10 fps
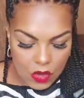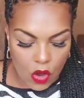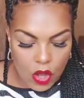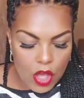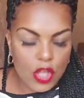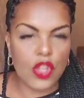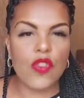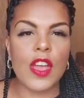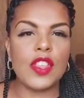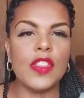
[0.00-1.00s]
it's got
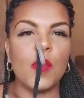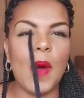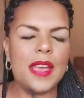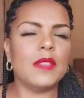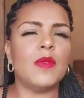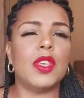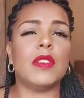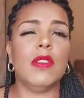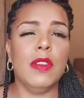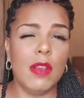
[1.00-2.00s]
stretch in the waist, which
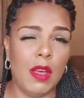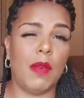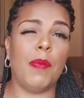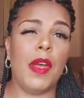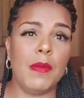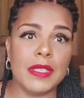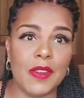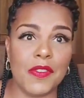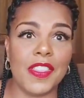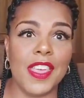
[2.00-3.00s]
is good. Oh, poke
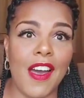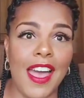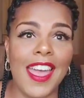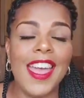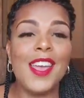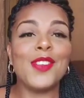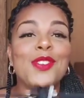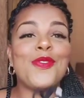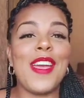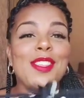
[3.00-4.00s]
myself in the eye.
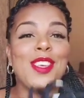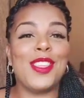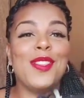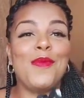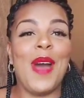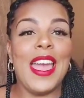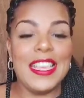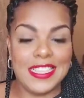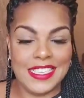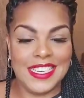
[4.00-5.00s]
Stretch in the
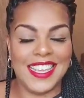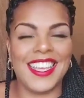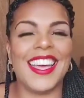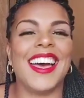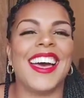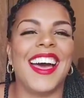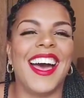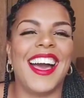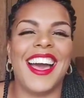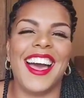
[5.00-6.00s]
waist.
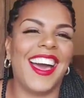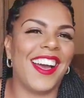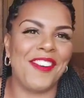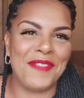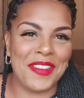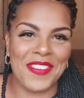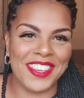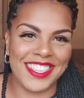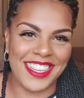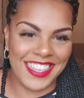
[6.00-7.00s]
I can't believe I
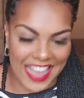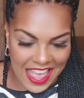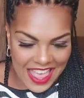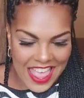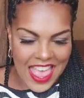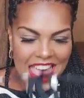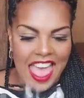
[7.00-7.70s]
just did that.